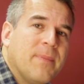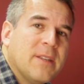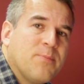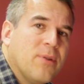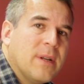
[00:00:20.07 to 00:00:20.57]

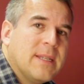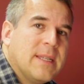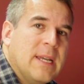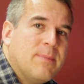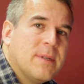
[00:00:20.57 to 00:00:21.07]
It's pretty
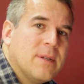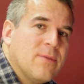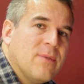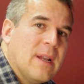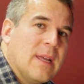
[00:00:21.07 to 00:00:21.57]
deep
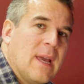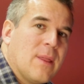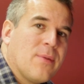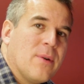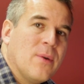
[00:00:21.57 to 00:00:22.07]
to really
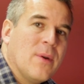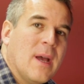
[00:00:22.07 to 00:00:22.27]
get through,